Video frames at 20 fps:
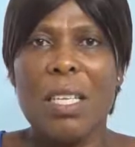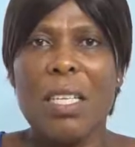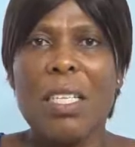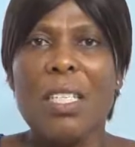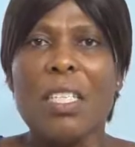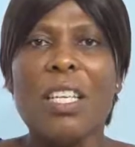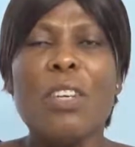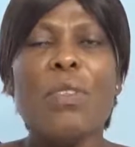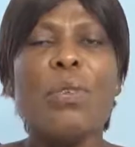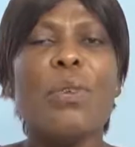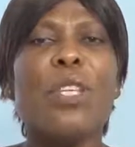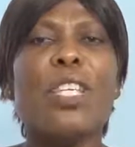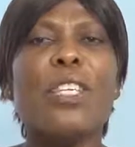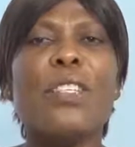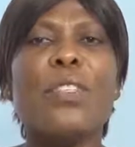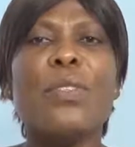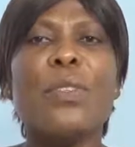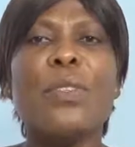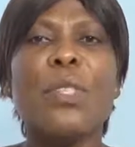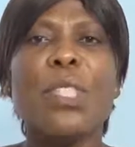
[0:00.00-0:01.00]
They only
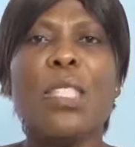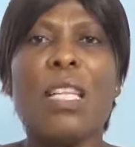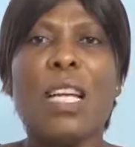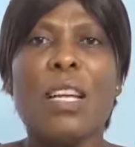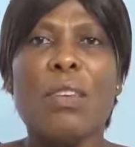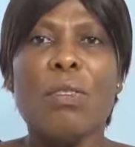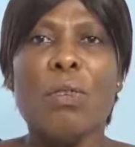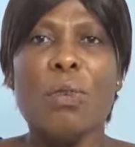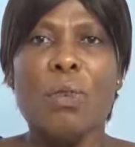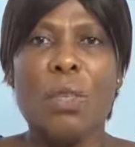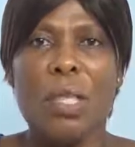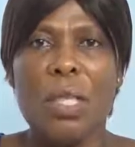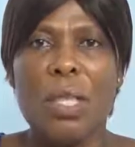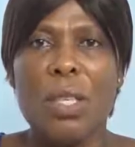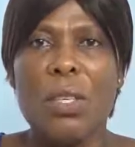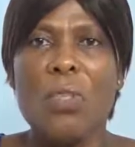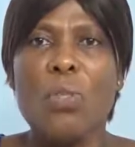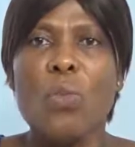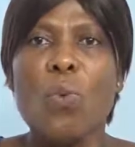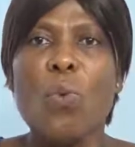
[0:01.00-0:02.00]
use the nose.
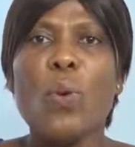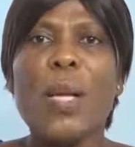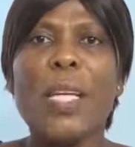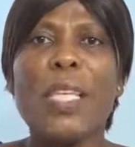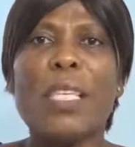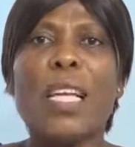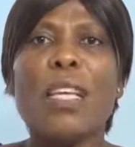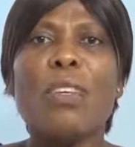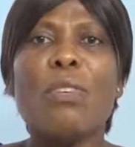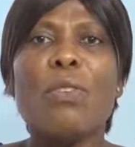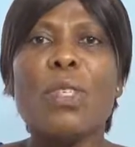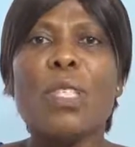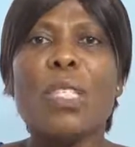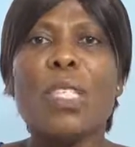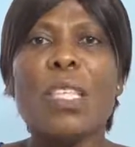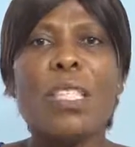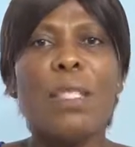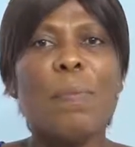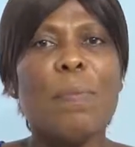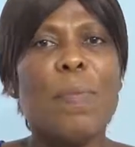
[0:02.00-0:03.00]
So when the nose
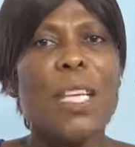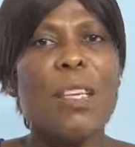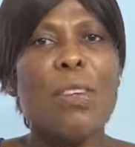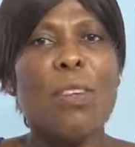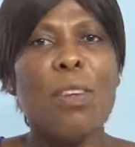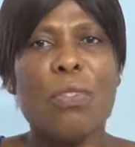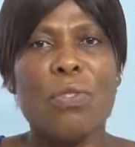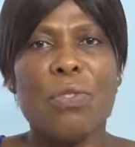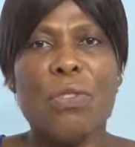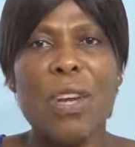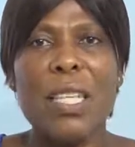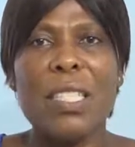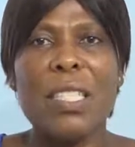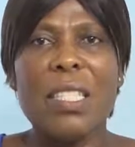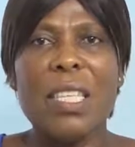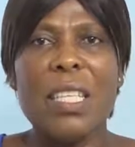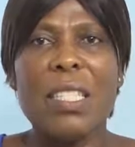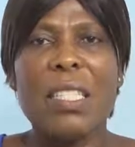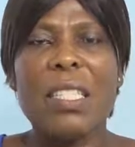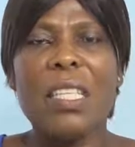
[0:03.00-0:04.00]
is being
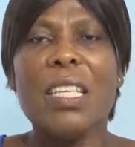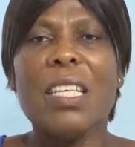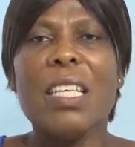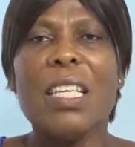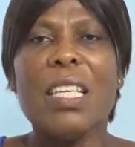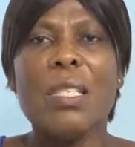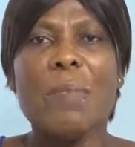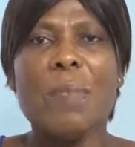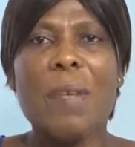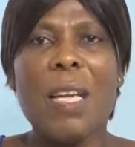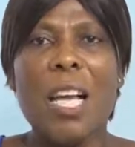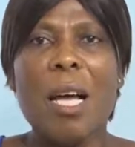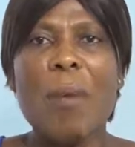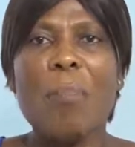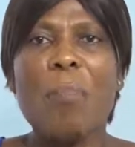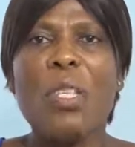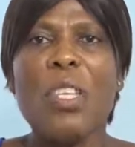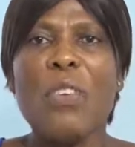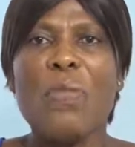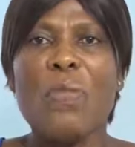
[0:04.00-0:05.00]
obstructed, it's become
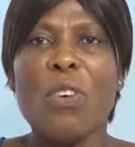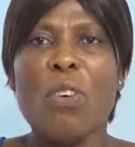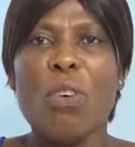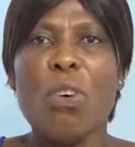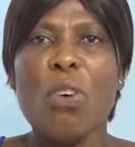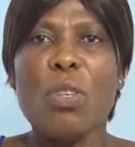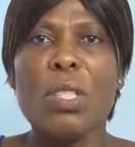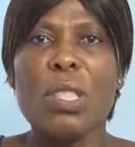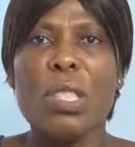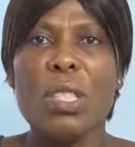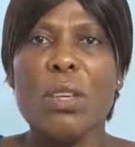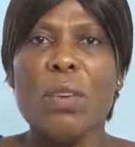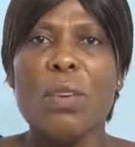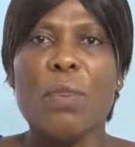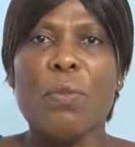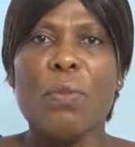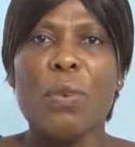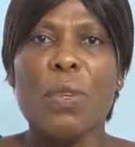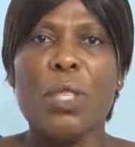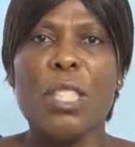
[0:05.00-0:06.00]
difficult
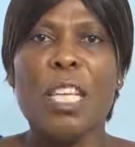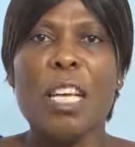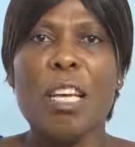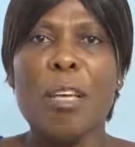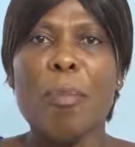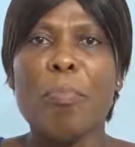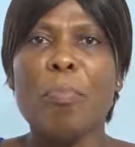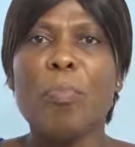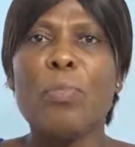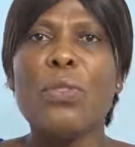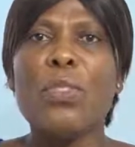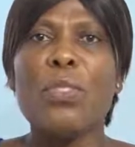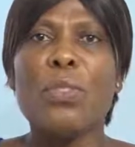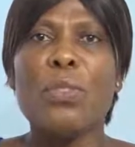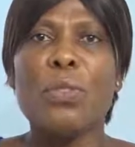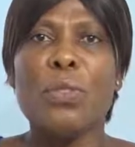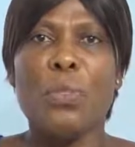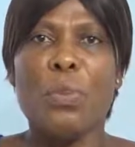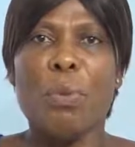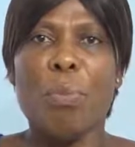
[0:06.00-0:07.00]
for them
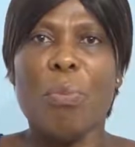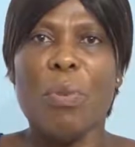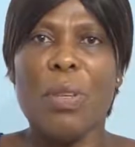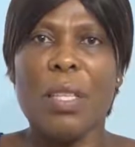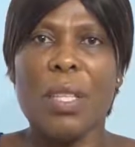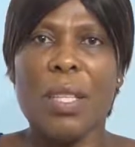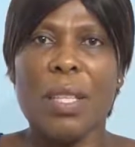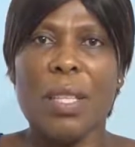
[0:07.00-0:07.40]
to breathe.